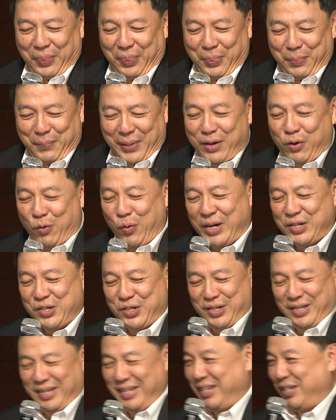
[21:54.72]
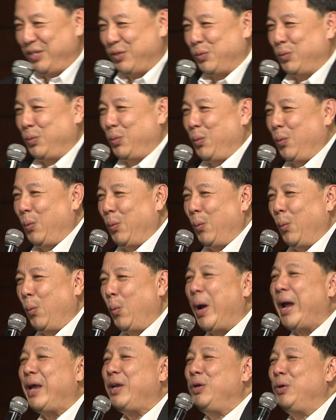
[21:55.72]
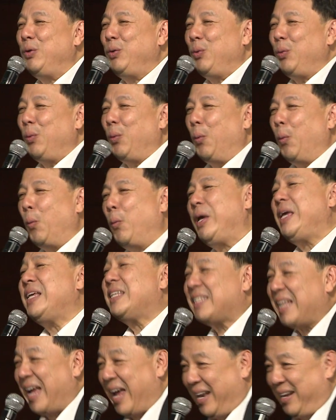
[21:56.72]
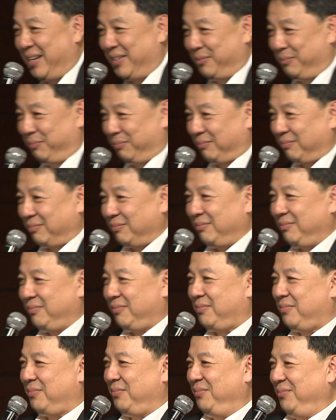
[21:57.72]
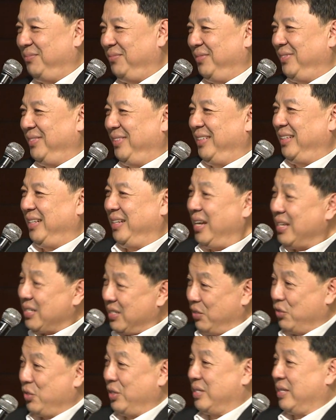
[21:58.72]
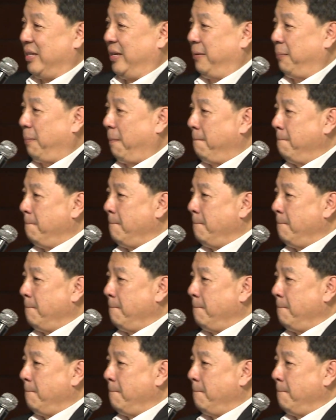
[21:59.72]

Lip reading: My question is, where do we stand? That's interesting.